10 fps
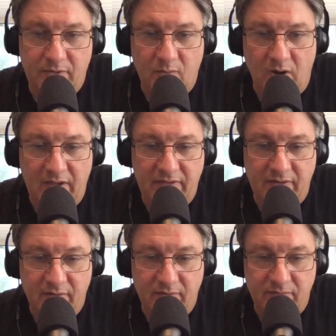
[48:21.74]
why
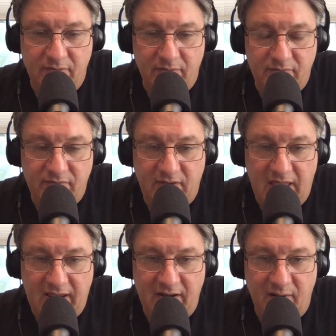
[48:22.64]
they're
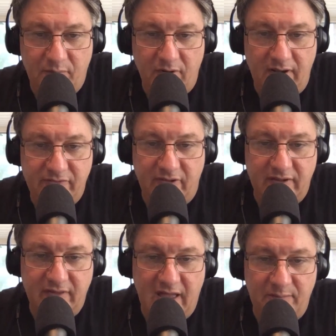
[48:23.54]
tanking on price
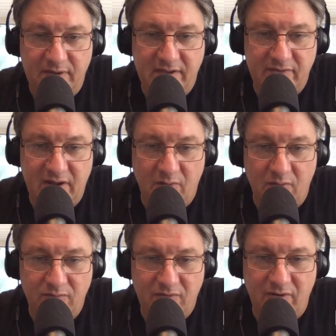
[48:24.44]
like that, because they
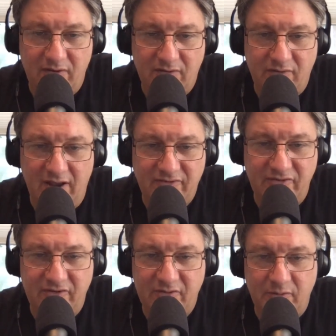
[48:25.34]
were Crash.
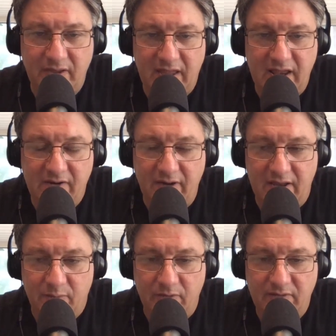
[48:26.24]
These things were like
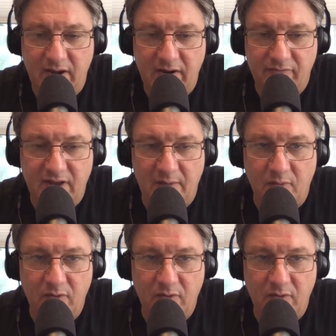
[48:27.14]
$8,000, weren't they? If not more.